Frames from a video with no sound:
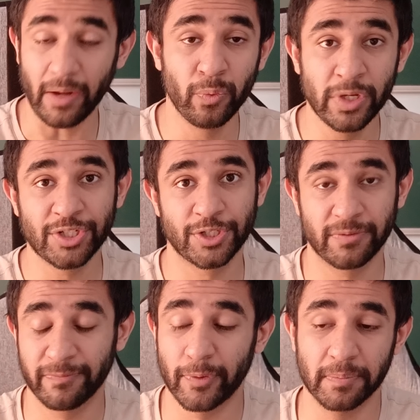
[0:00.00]
which
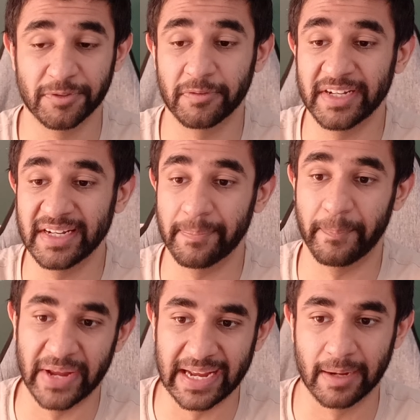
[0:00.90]
forms a really
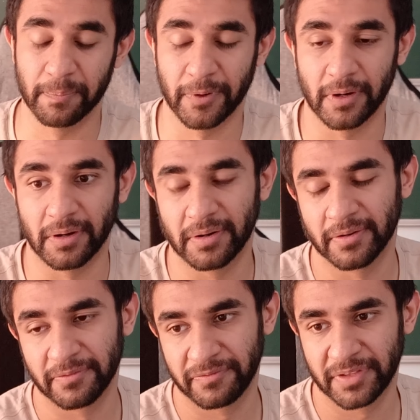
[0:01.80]
big part
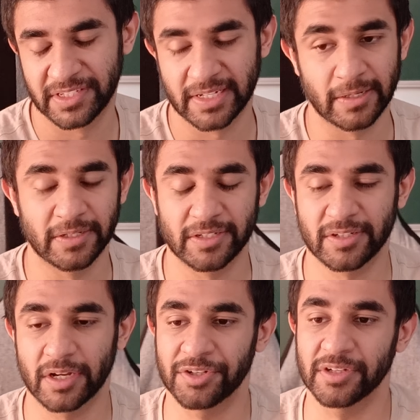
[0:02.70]
of this entire
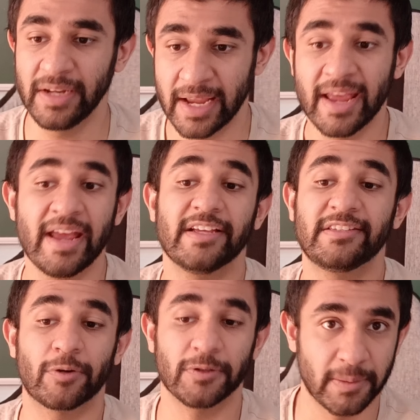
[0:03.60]
discussion, is the
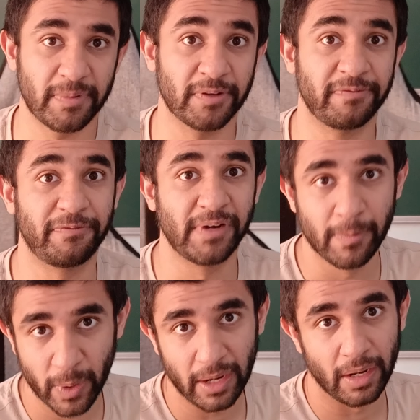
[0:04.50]
concept of free
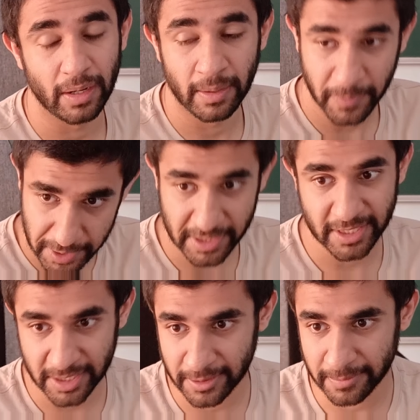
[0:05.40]
will. I'm going
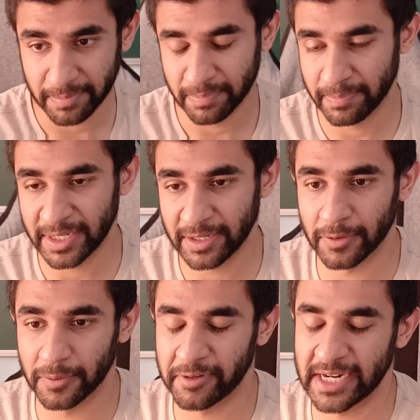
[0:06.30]
to be
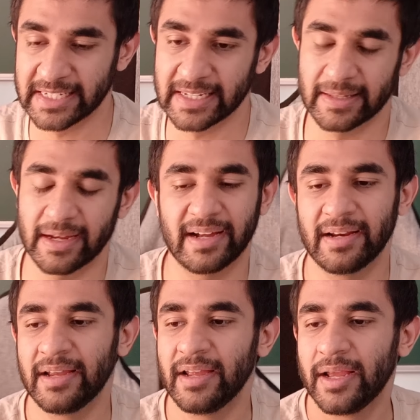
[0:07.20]
incorporating that
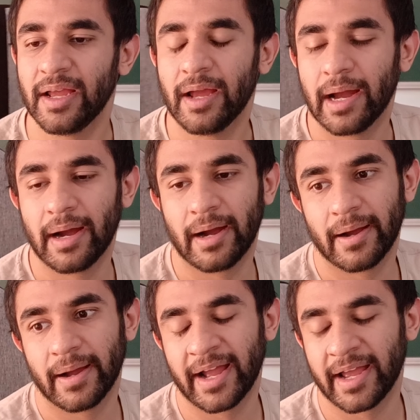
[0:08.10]

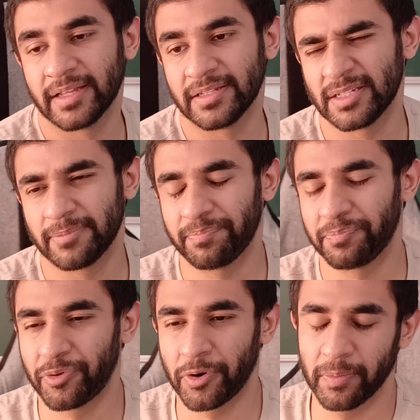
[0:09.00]
and
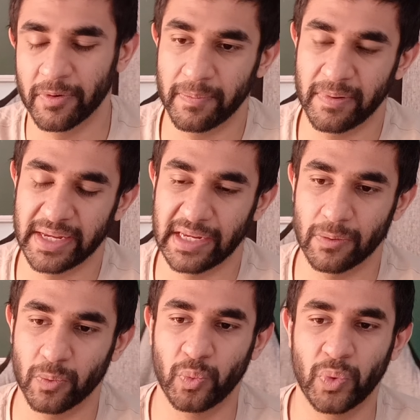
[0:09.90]
probably
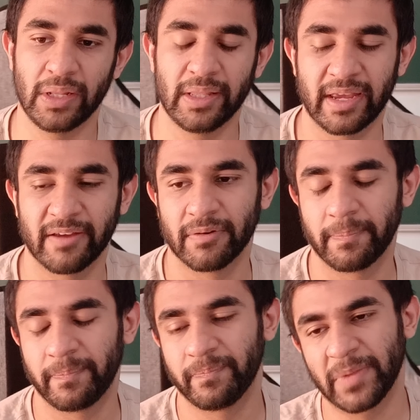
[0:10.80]
will give
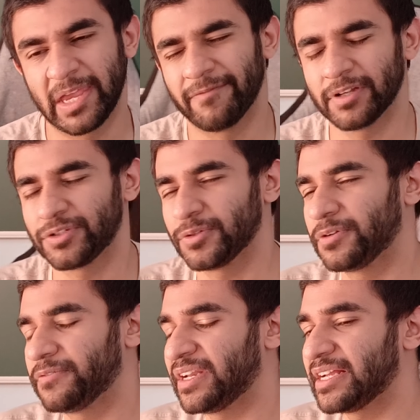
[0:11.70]
a sort
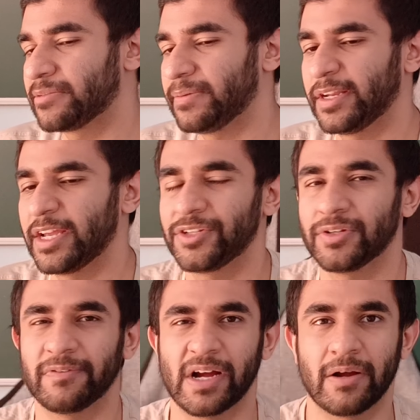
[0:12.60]
of an explanation
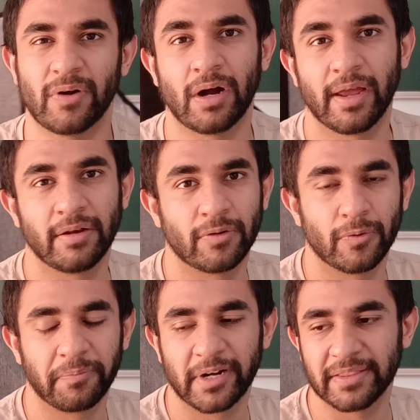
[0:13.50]
of how I
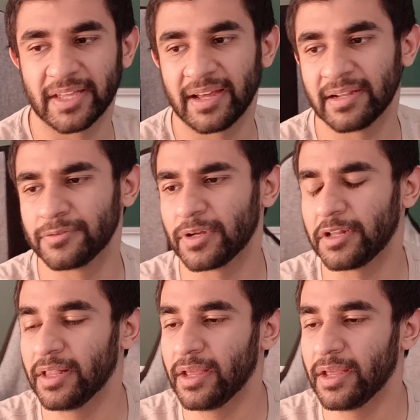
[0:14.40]
incorporate that as well.